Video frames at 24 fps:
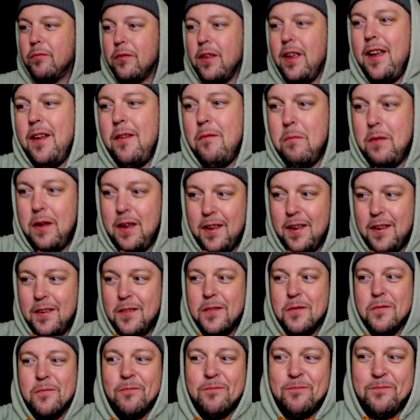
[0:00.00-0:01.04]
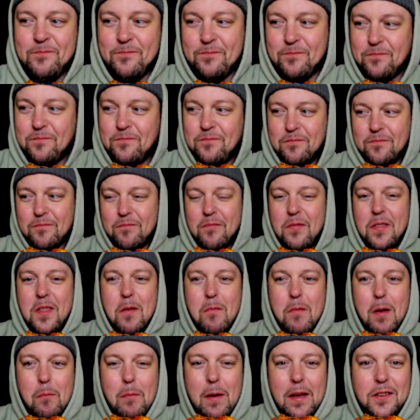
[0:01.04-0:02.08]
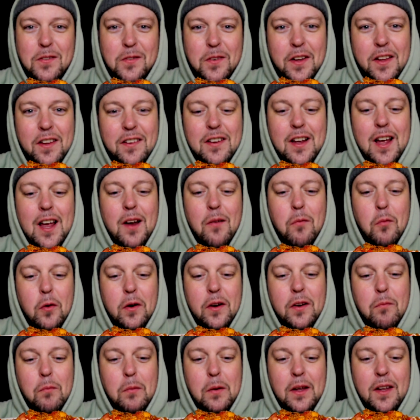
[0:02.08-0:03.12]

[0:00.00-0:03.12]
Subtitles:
and me and my best friend at the time would